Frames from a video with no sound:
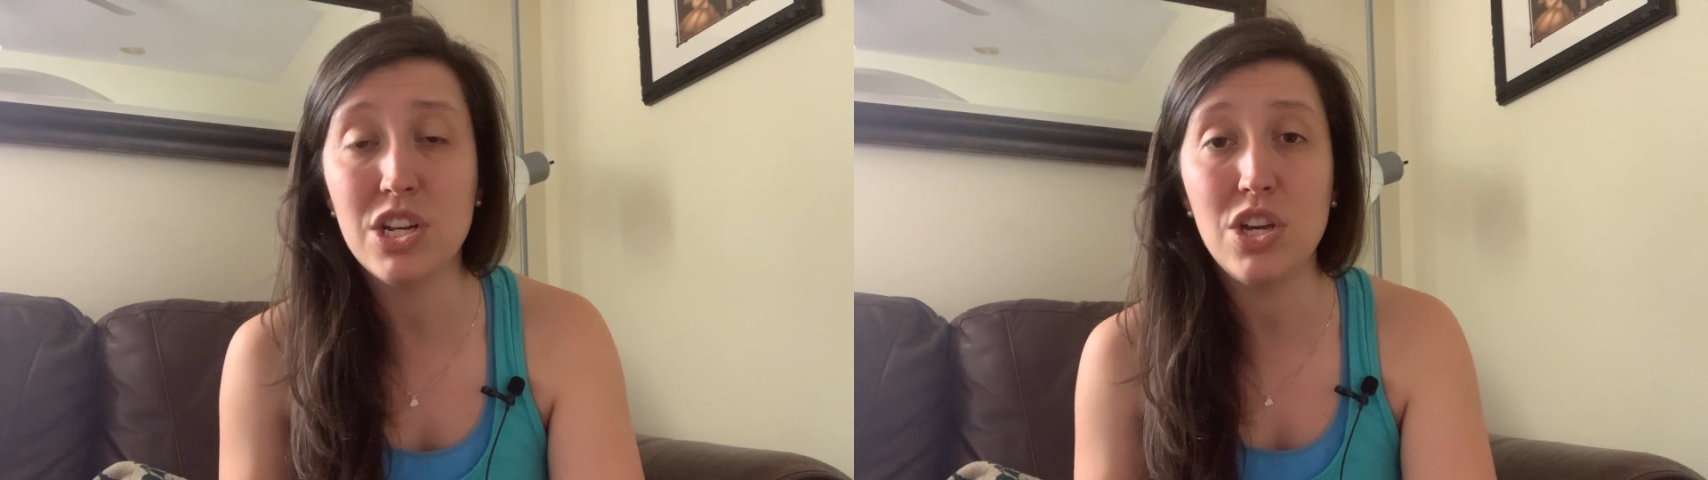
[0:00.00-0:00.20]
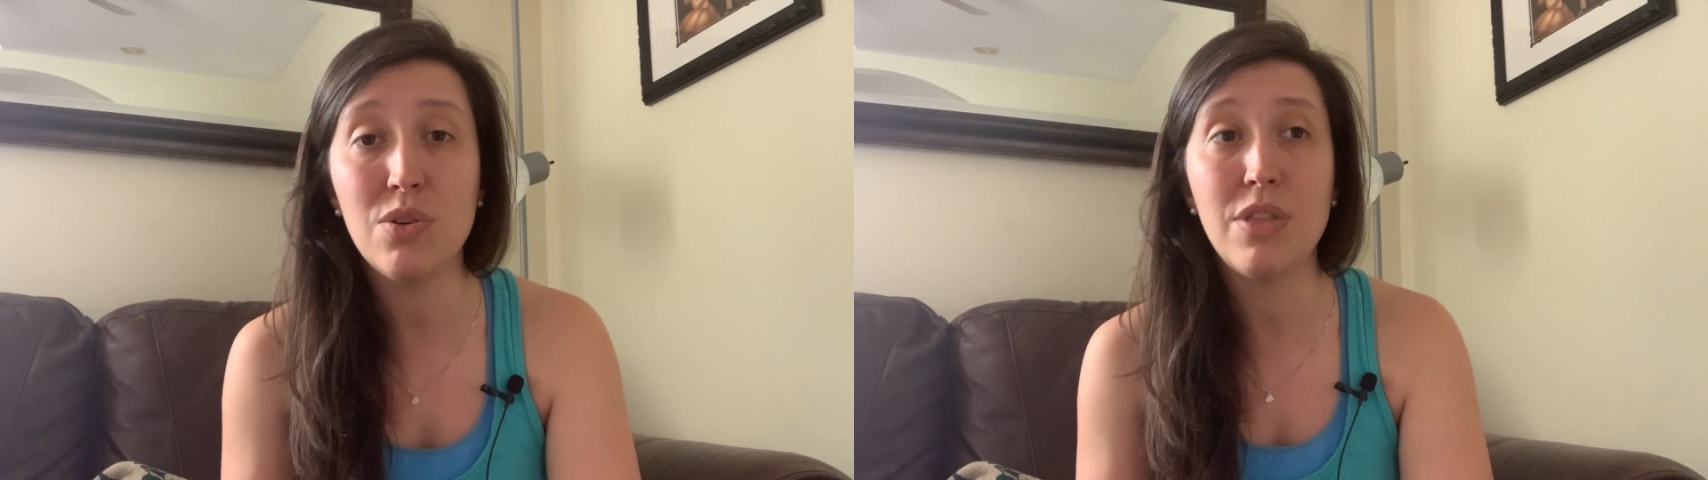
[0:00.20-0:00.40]

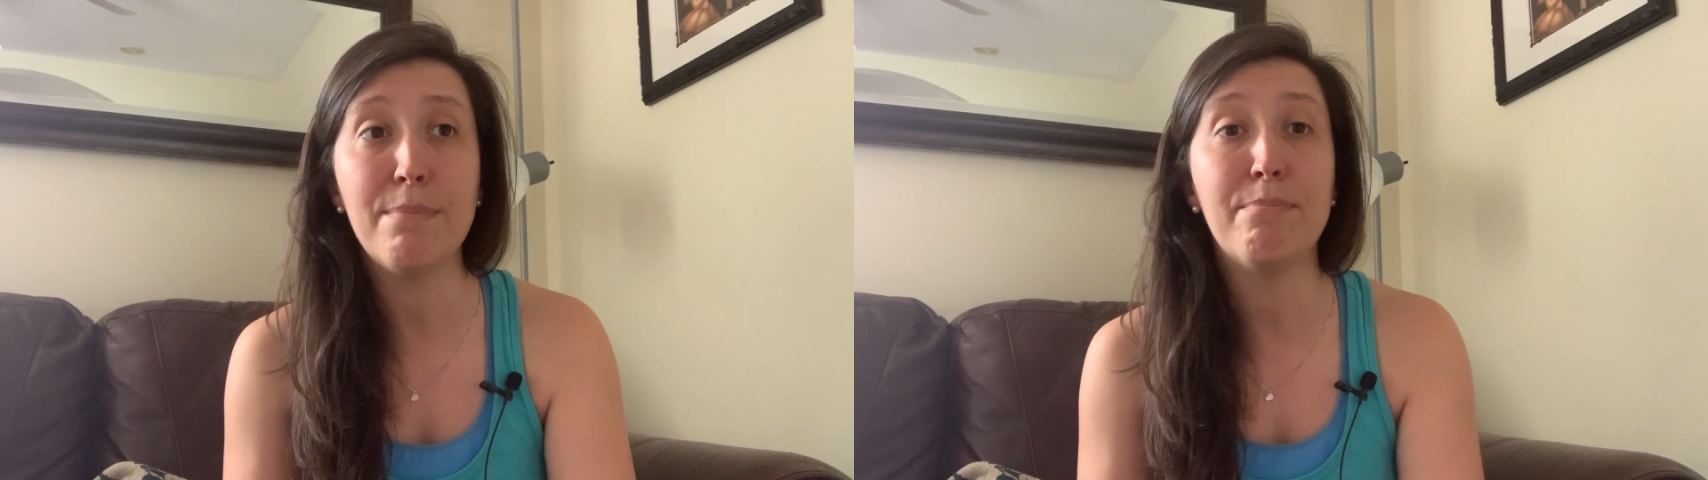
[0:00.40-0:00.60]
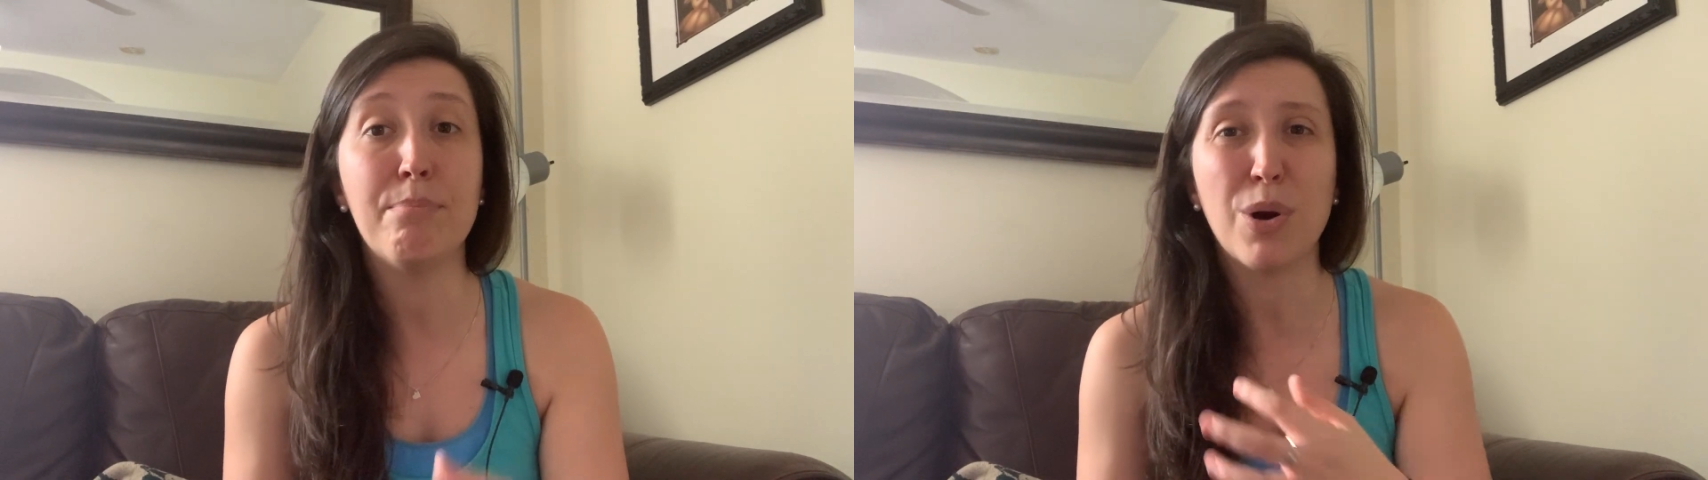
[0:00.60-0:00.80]
to you
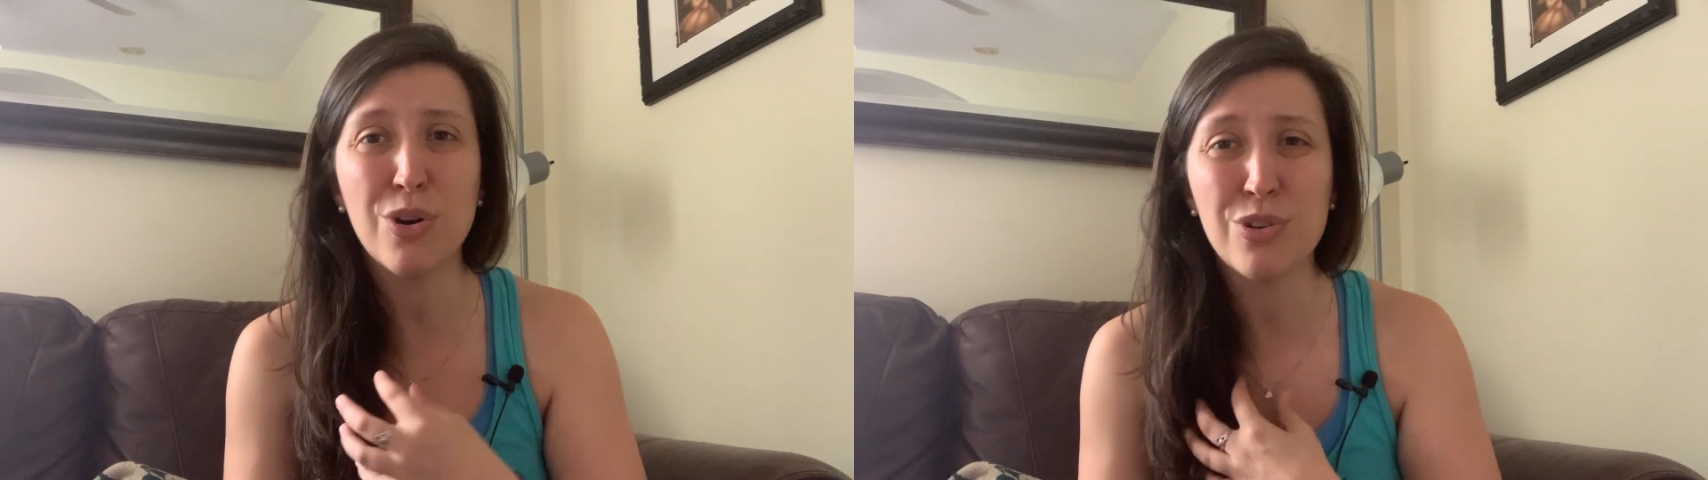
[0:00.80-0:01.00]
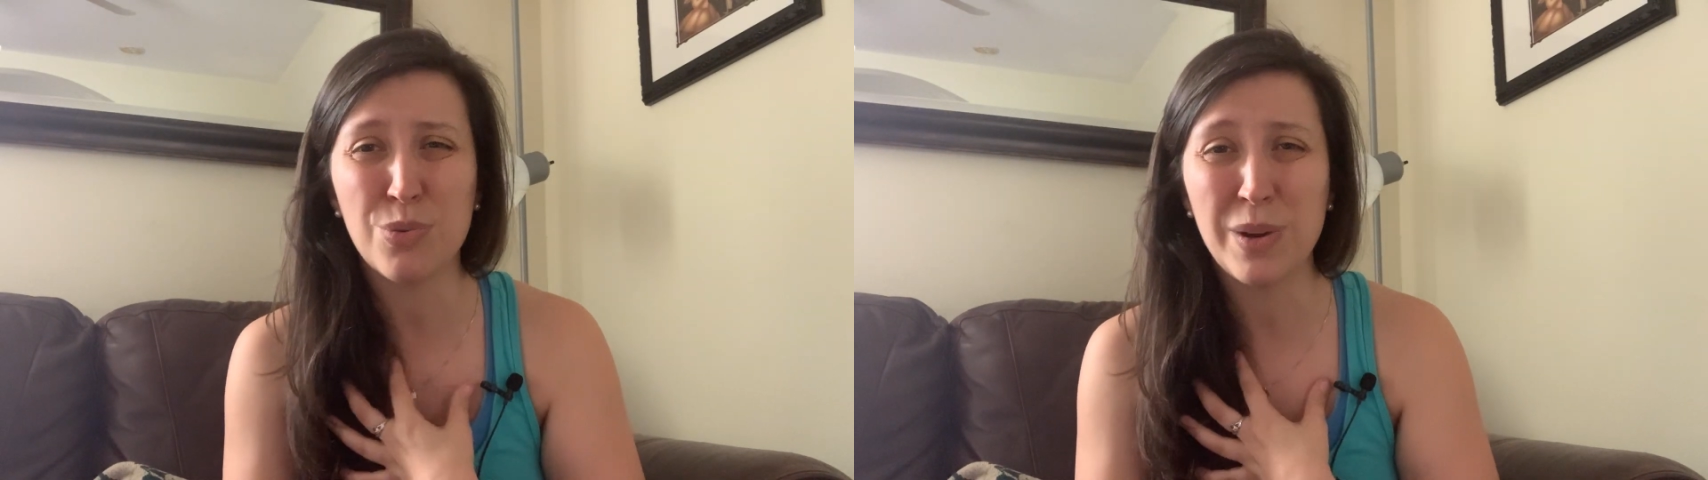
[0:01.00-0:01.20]
that
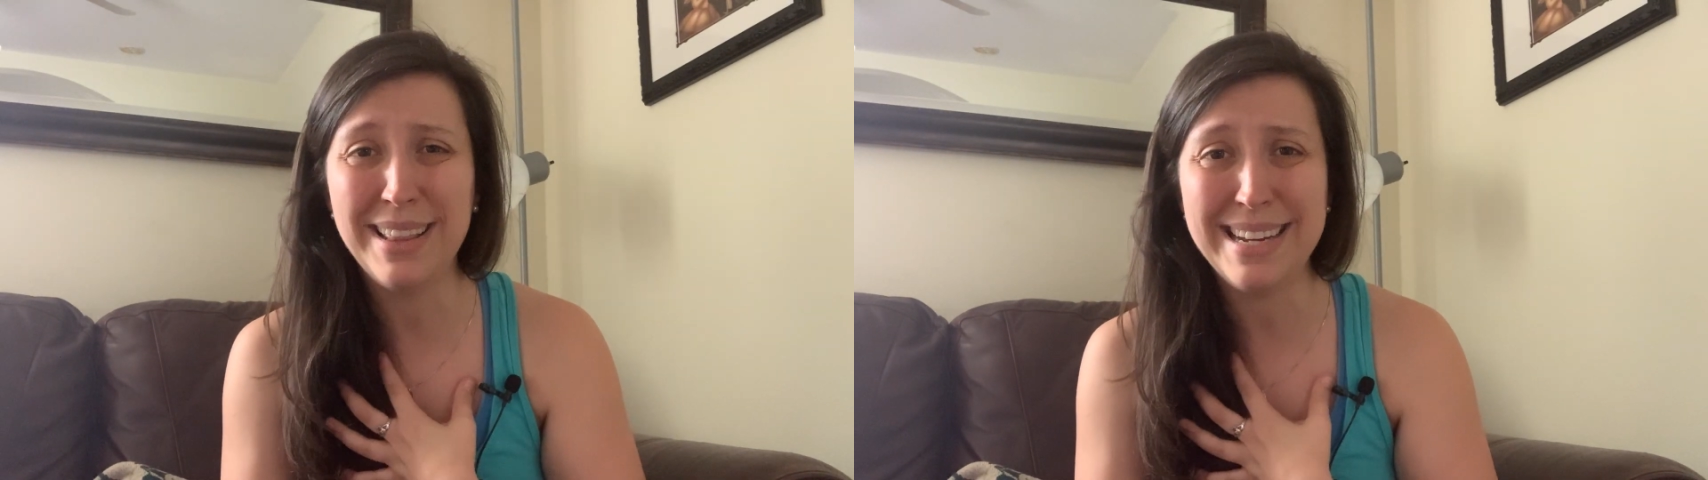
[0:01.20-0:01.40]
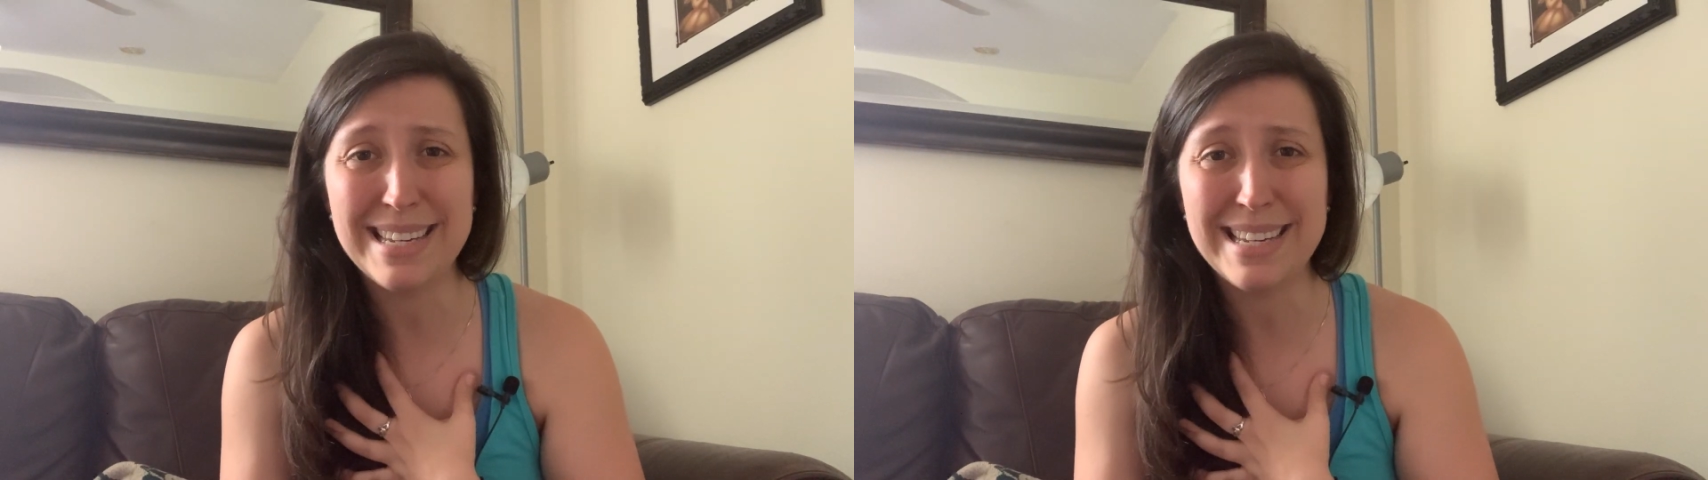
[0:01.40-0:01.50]
burned really